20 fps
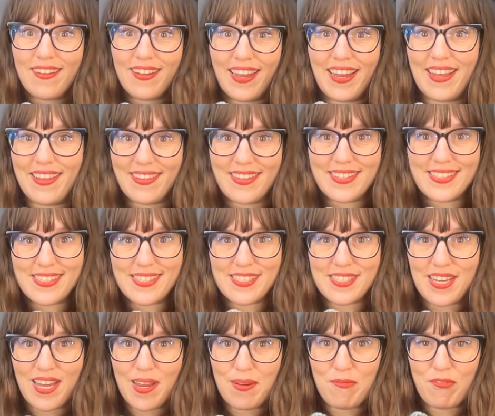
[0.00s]
okay, this is
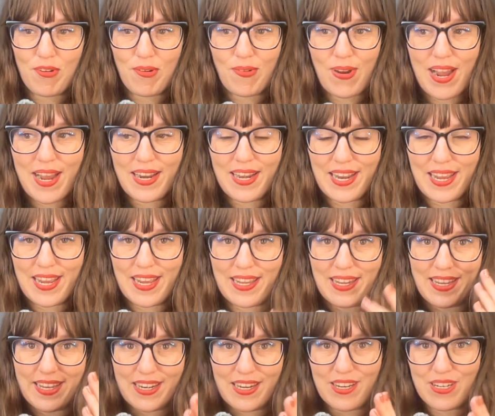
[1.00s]
time for writing,
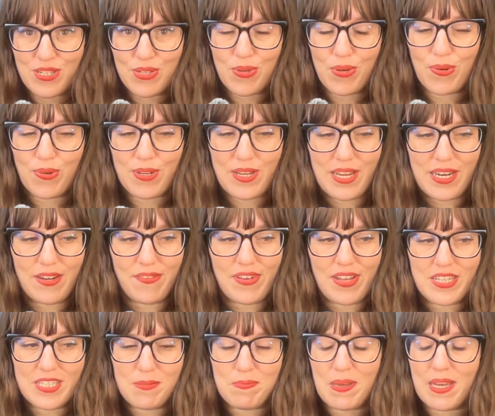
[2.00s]
get into a creative
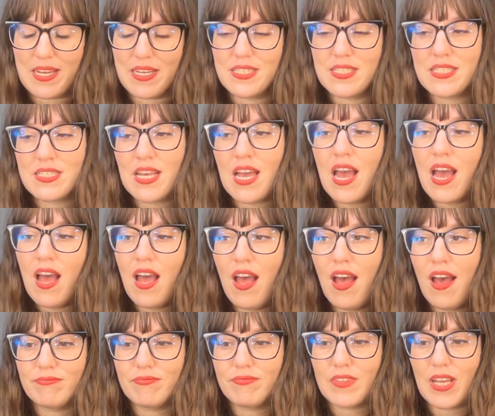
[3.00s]
headspace.
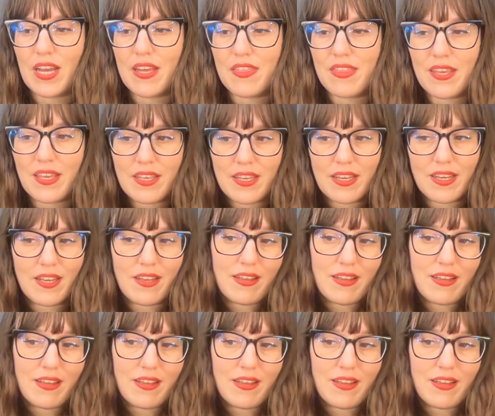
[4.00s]
I think